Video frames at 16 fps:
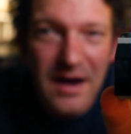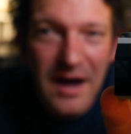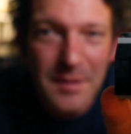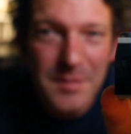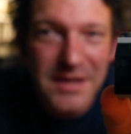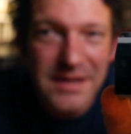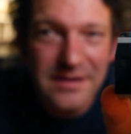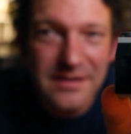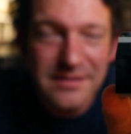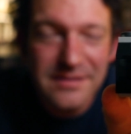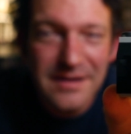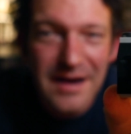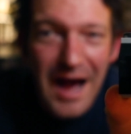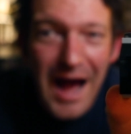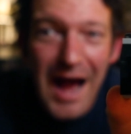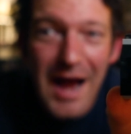I mean,
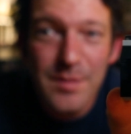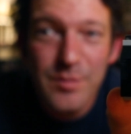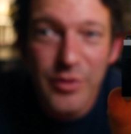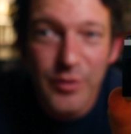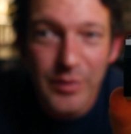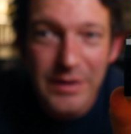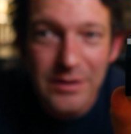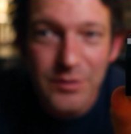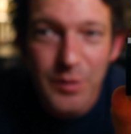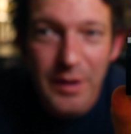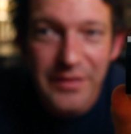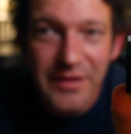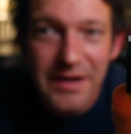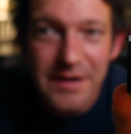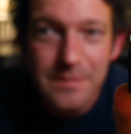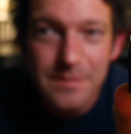I'm thrilled with
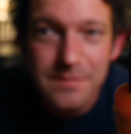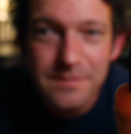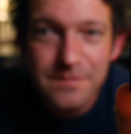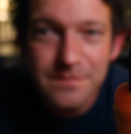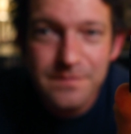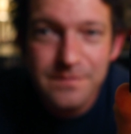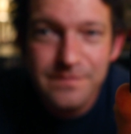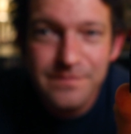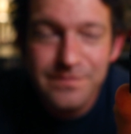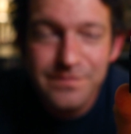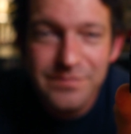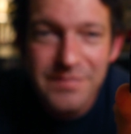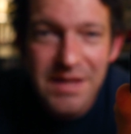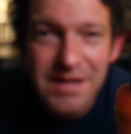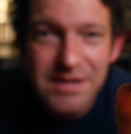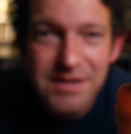
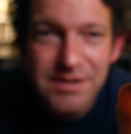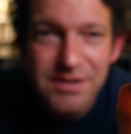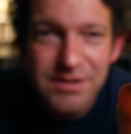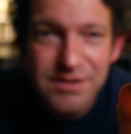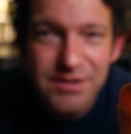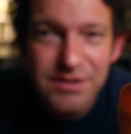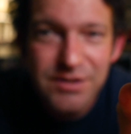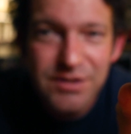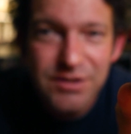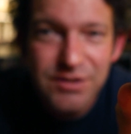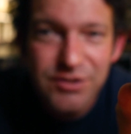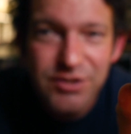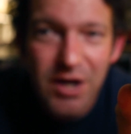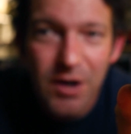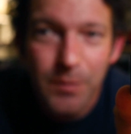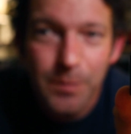it.
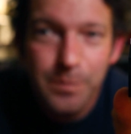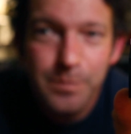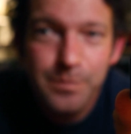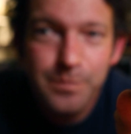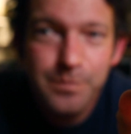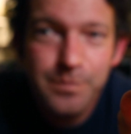So,